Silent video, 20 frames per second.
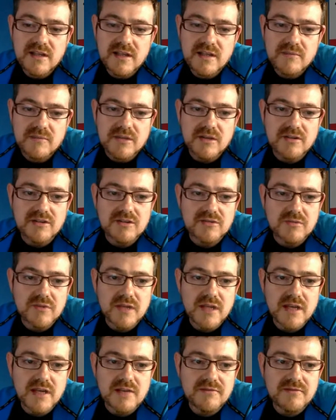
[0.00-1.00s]
because we
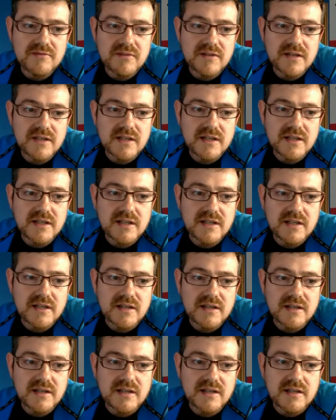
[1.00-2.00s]
have
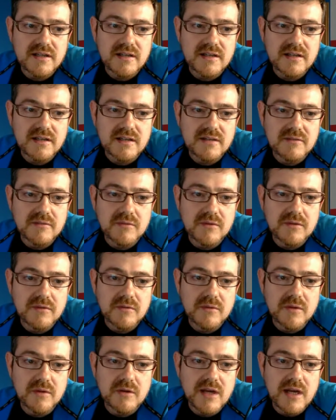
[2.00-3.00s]
a
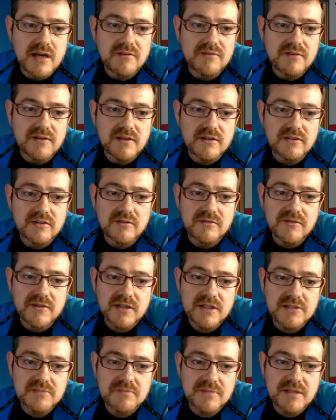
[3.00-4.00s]
lot of
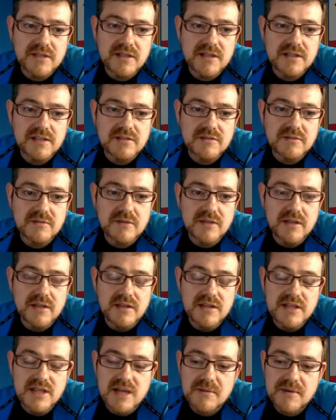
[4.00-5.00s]
experience
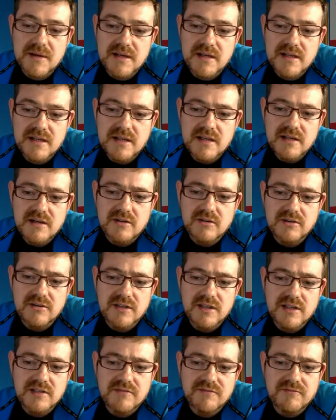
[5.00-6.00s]
in Java. All
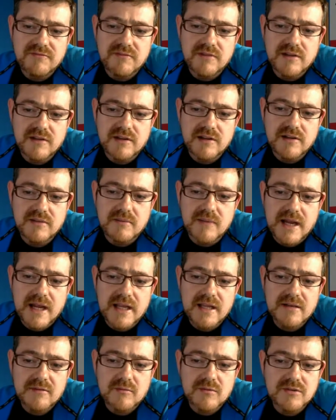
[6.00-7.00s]
the
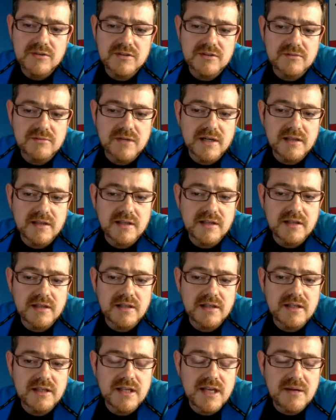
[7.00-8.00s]
backend was written
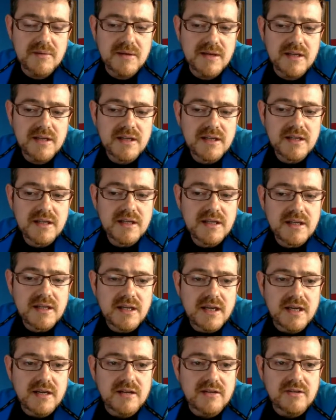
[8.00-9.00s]
in Java,
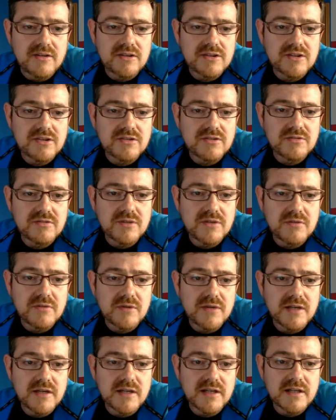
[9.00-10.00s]
and also we
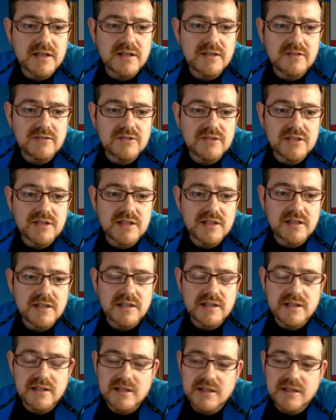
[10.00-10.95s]
were using